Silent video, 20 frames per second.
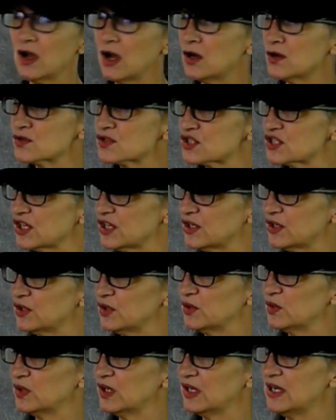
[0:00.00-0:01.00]

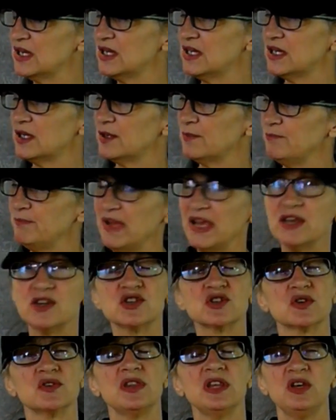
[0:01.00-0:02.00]
Also, make
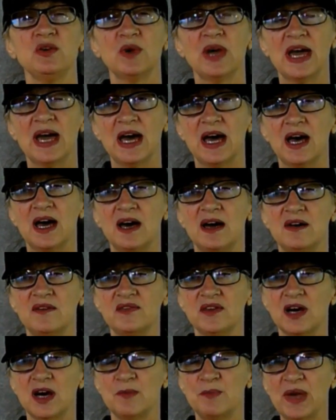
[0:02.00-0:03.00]
sure that you
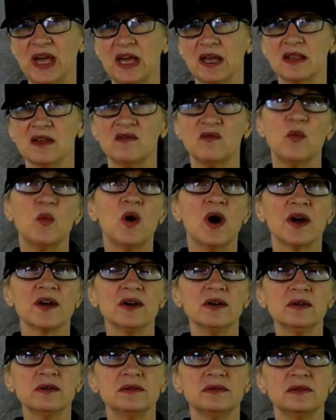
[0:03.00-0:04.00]
have a pail of
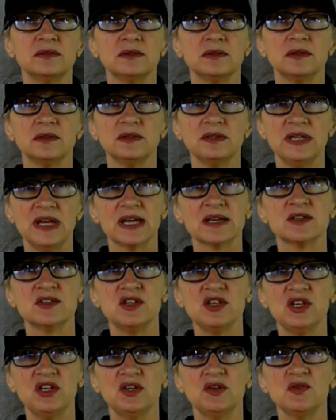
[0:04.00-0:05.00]
water
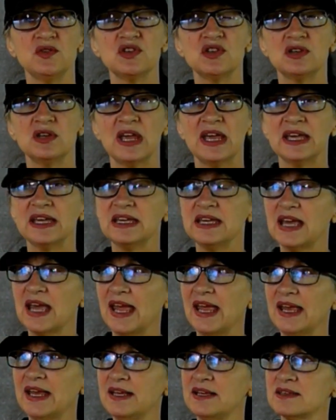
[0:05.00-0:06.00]
next to you in
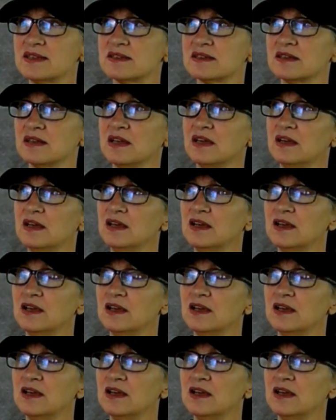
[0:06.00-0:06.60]
case